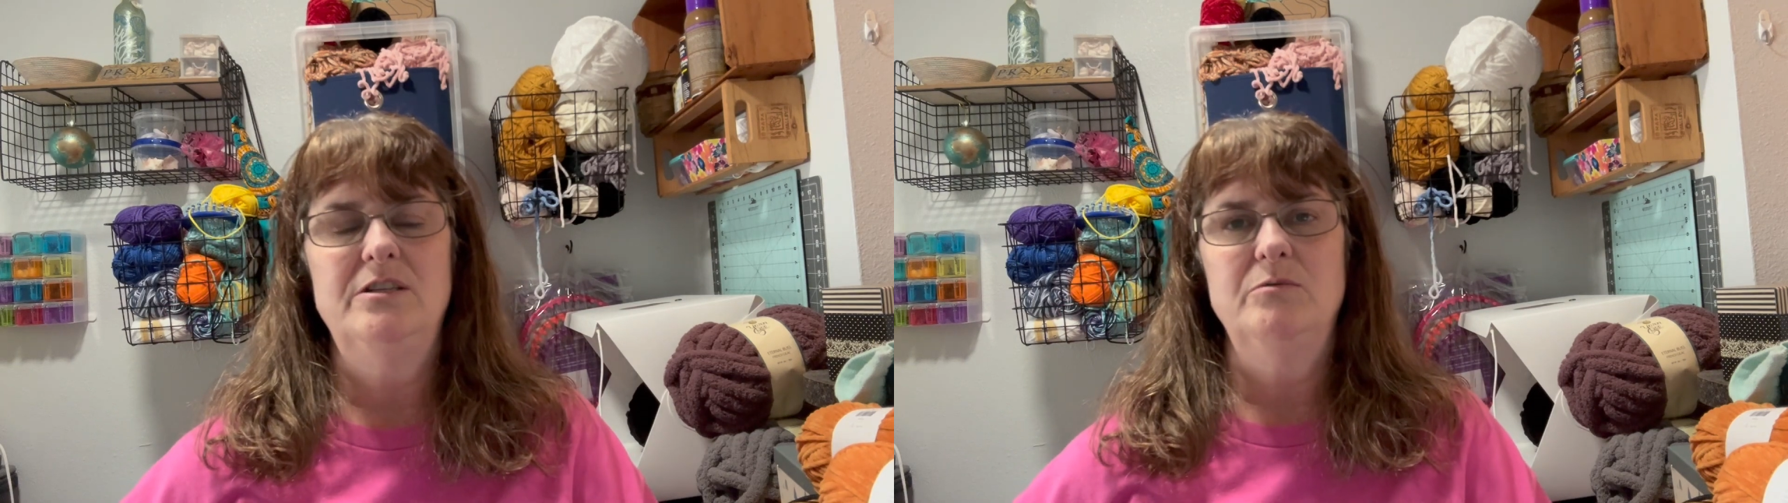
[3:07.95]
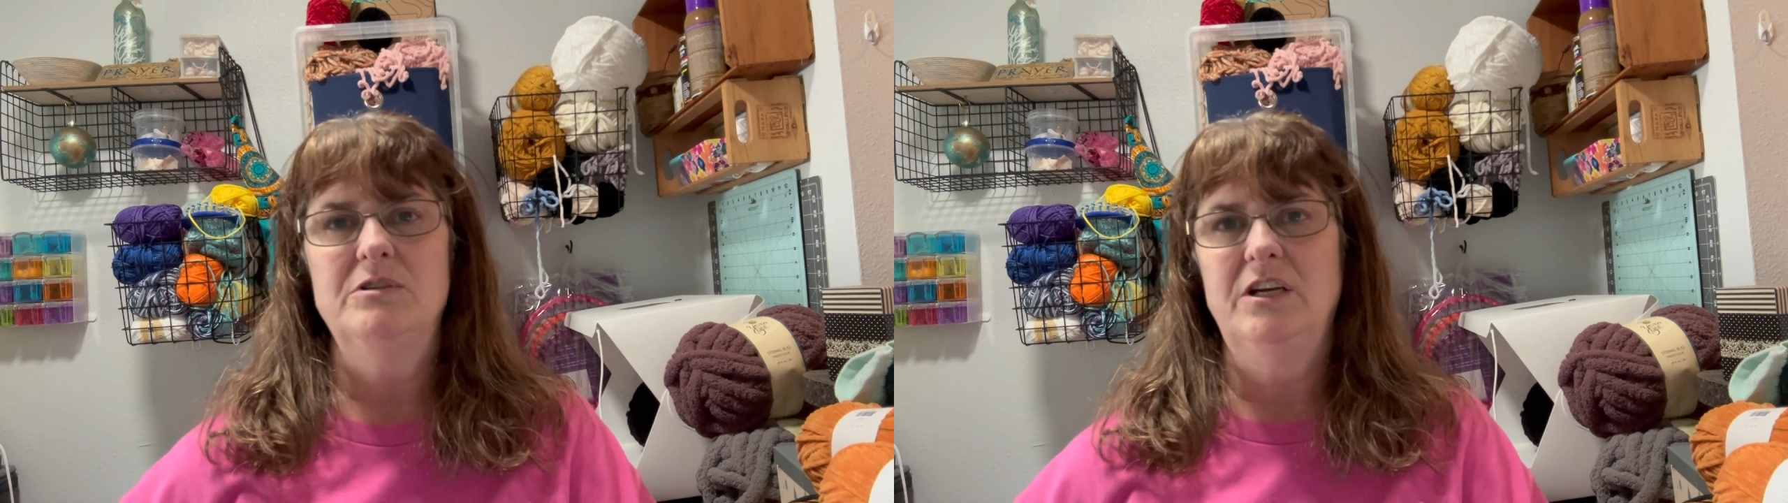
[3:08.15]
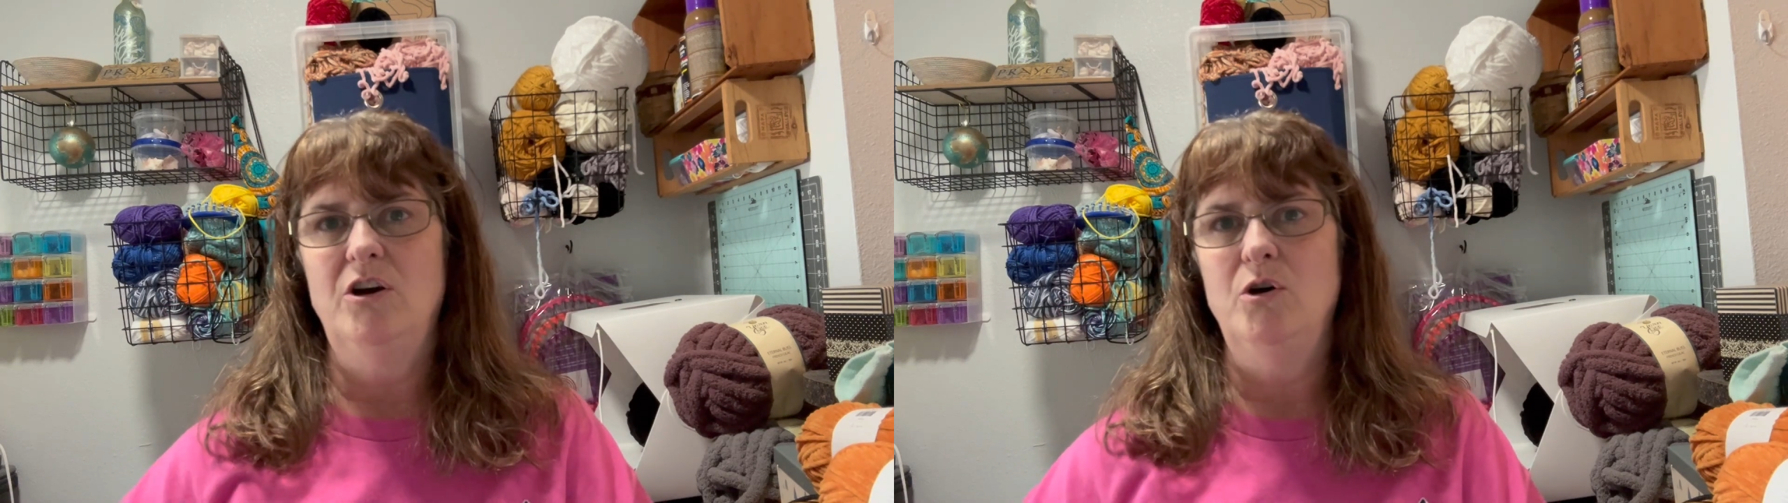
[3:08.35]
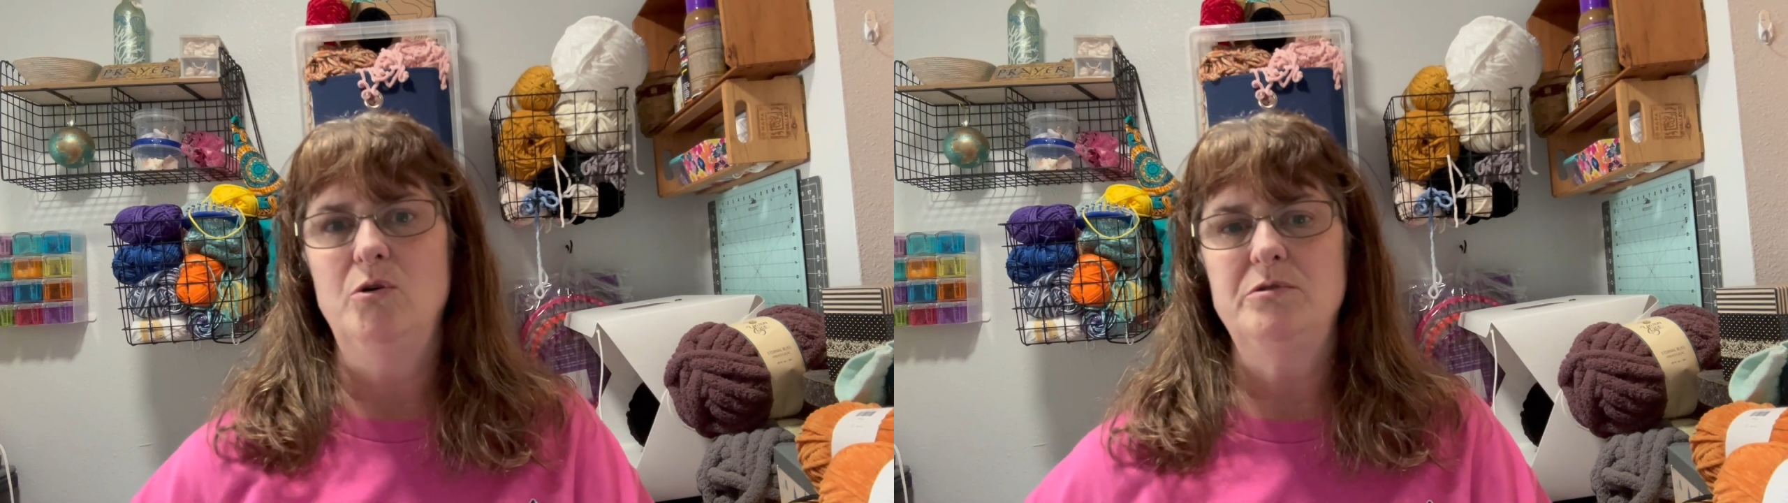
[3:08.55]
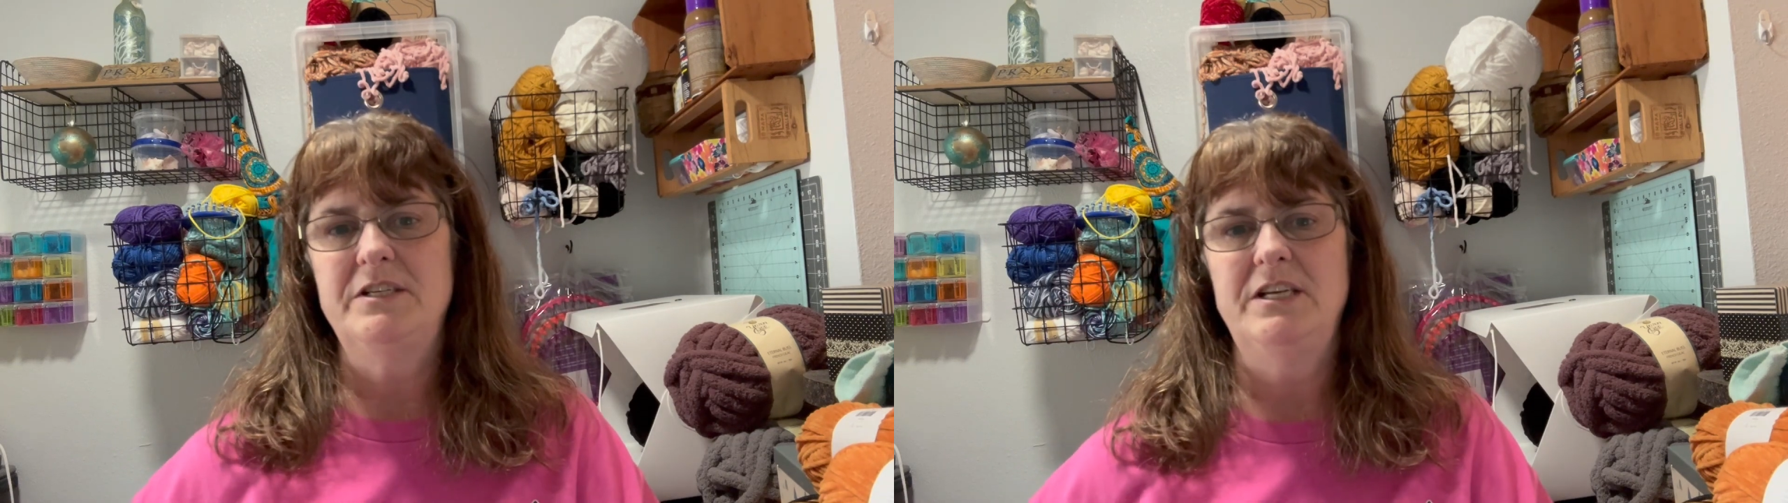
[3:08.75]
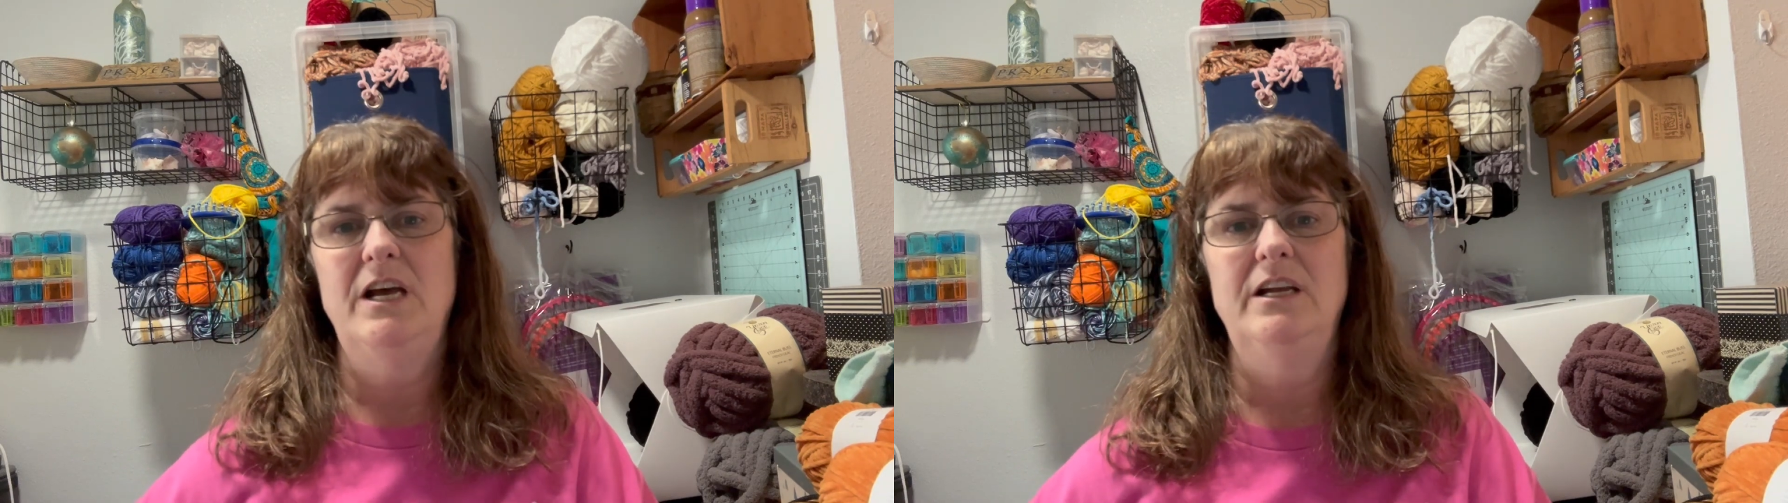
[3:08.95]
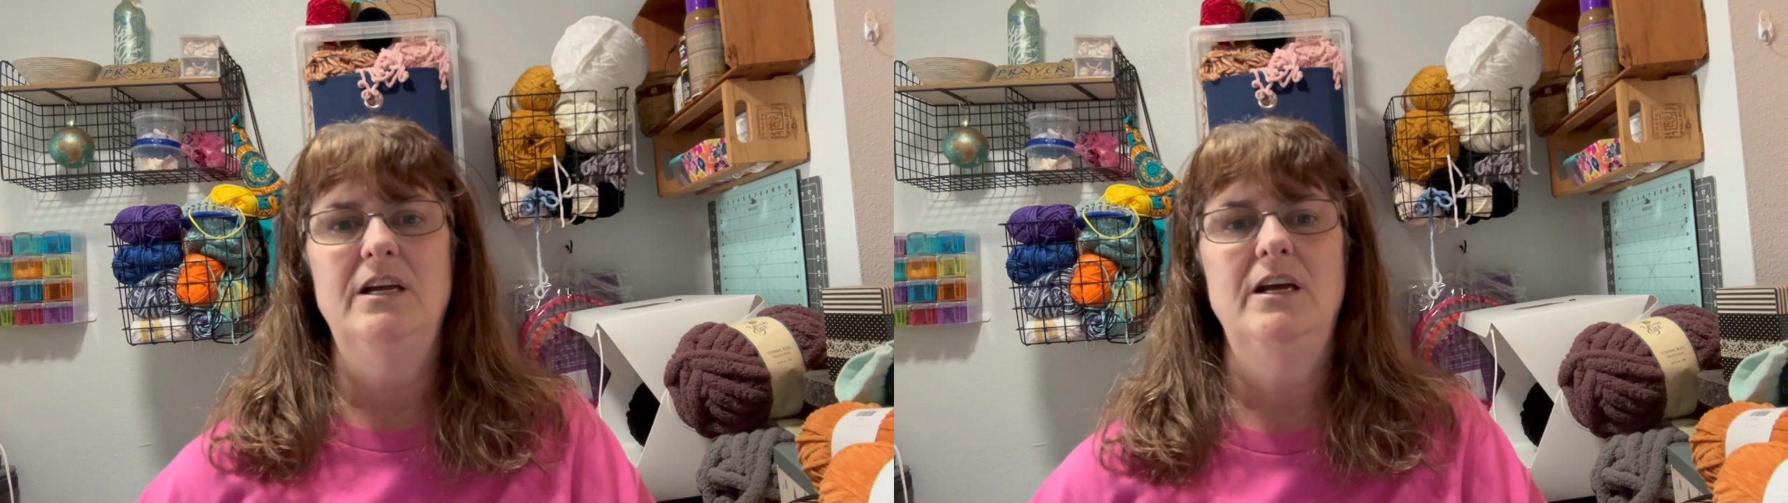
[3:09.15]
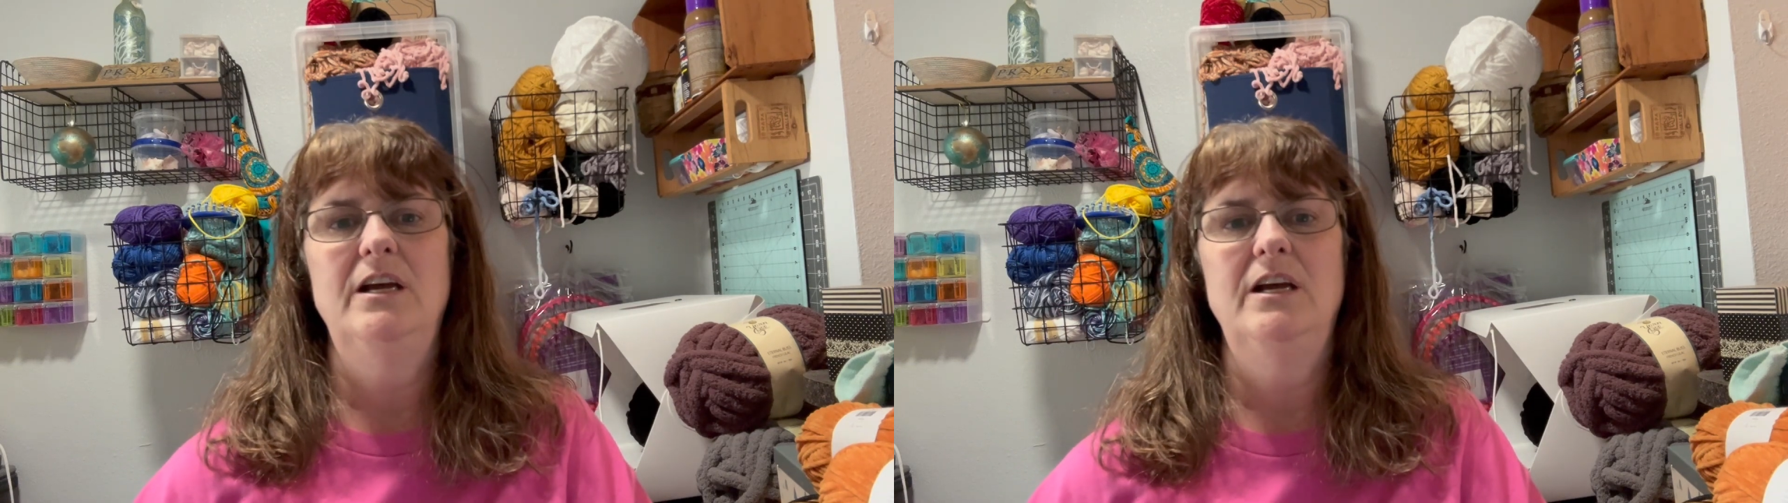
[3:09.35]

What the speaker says: It was like a whole set,